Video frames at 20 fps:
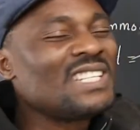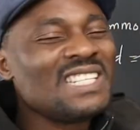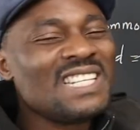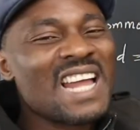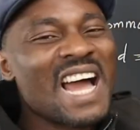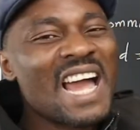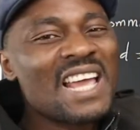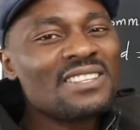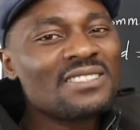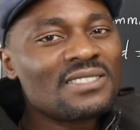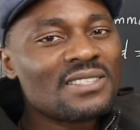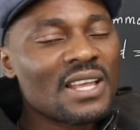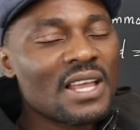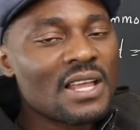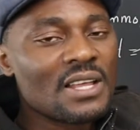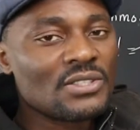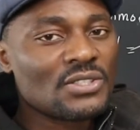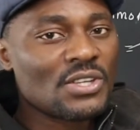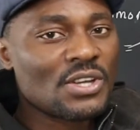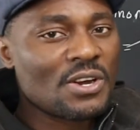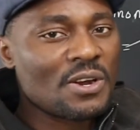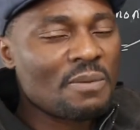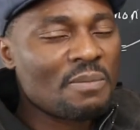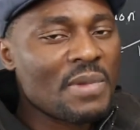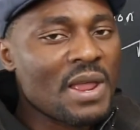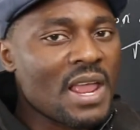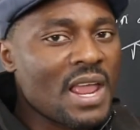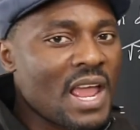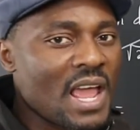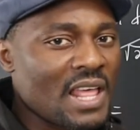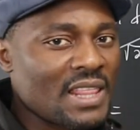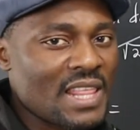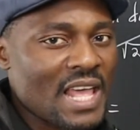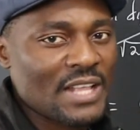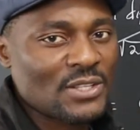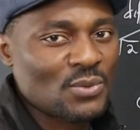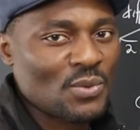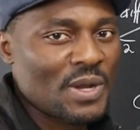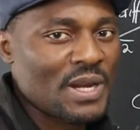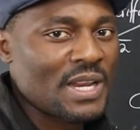the ninth term, and
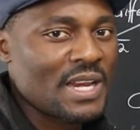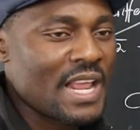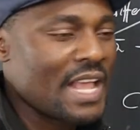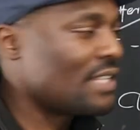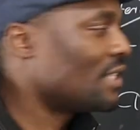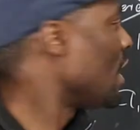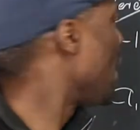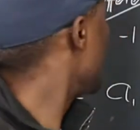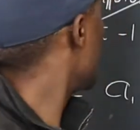that's what it is.